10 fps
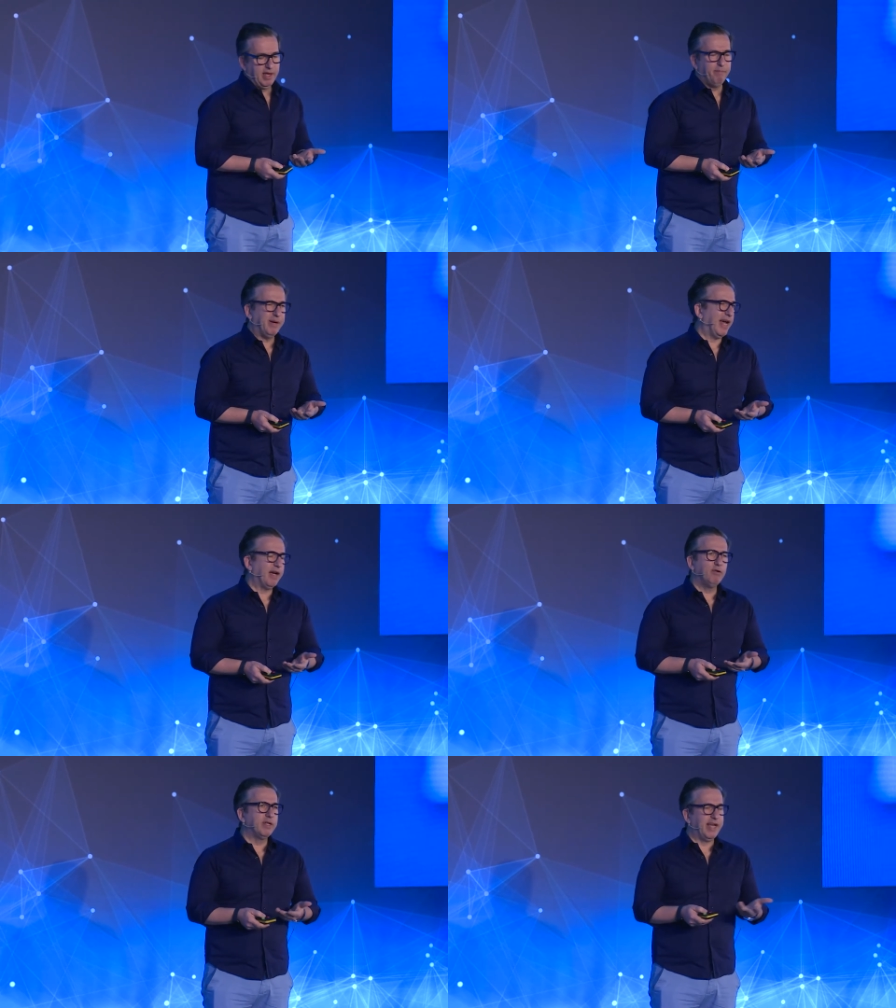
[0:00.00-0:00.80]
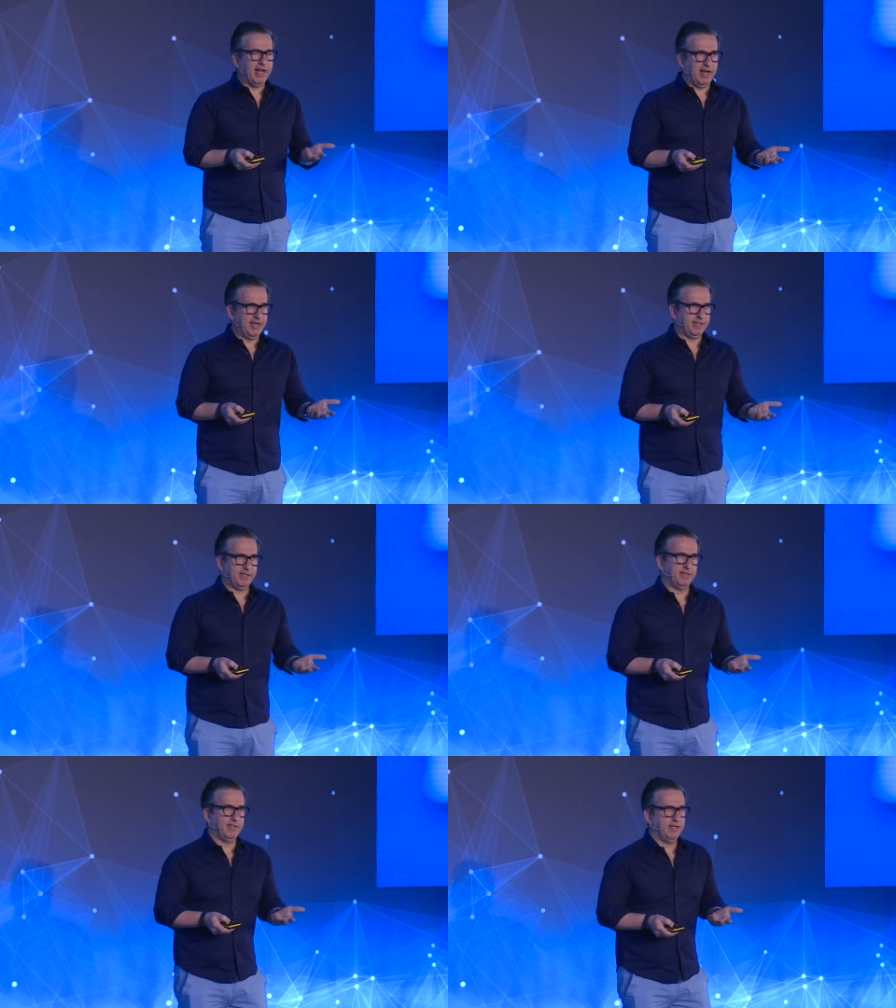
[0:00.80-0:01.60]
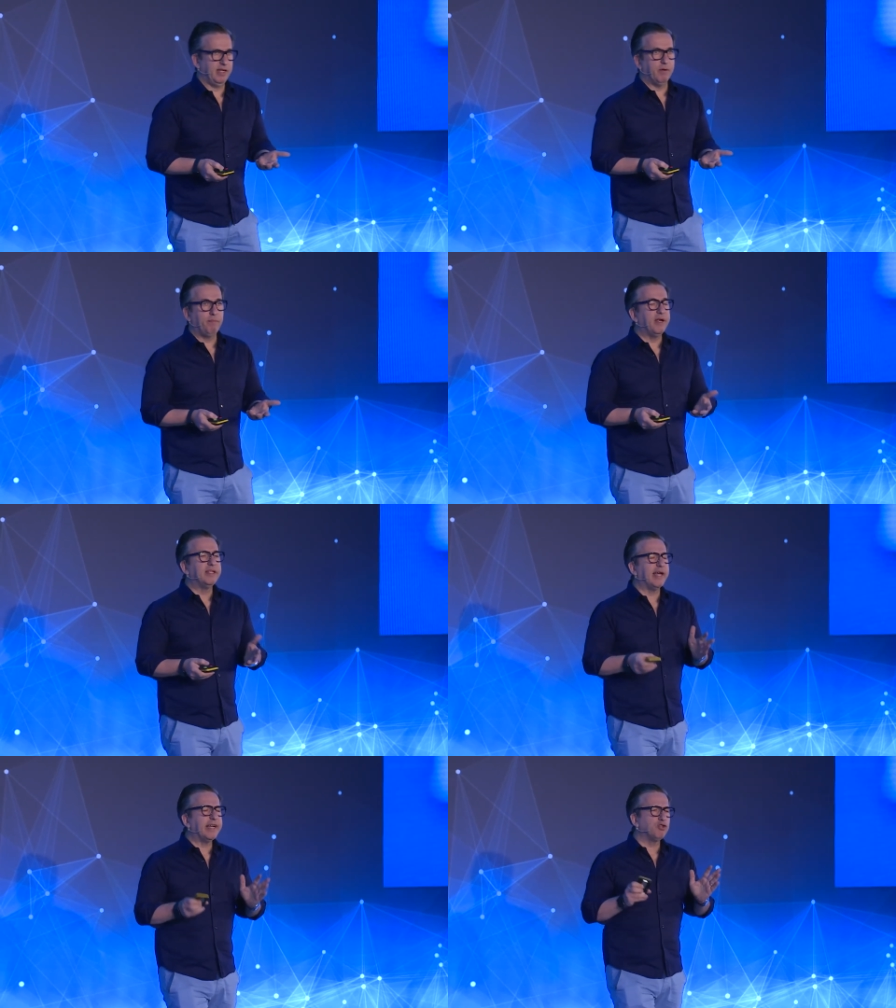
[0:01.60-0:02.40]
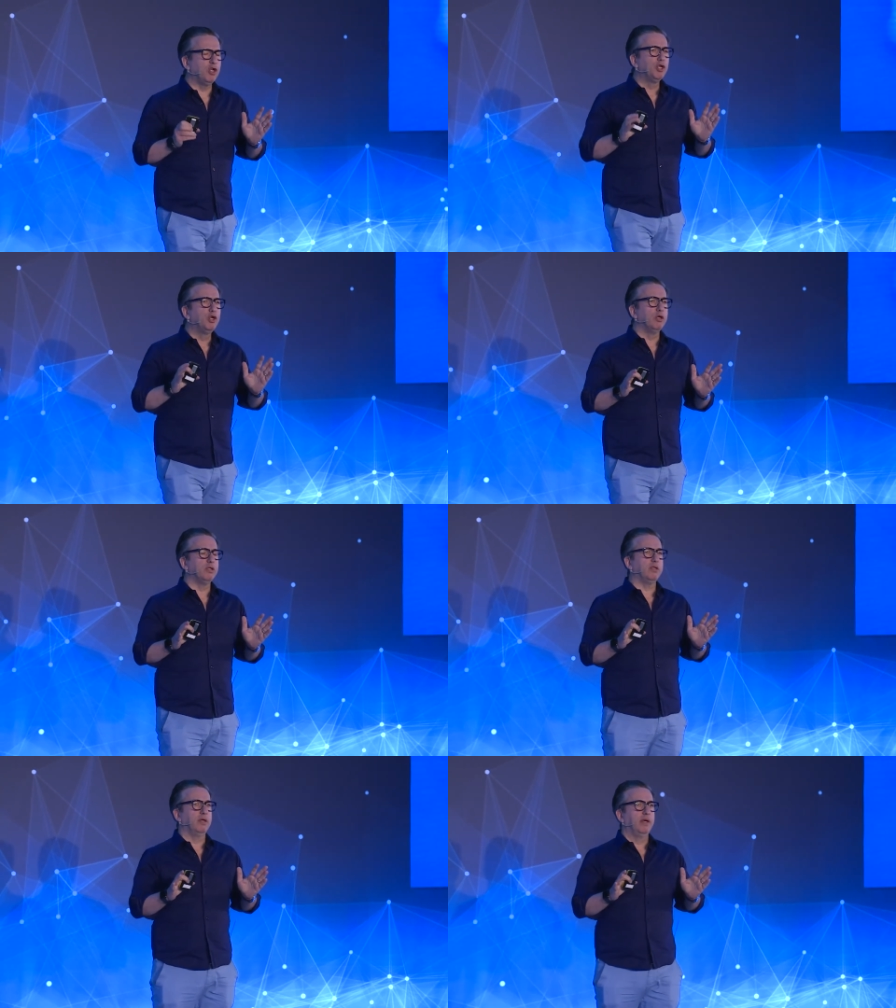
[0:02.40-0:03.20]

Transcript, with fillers: But I couldn't care less. You know, it's actually good.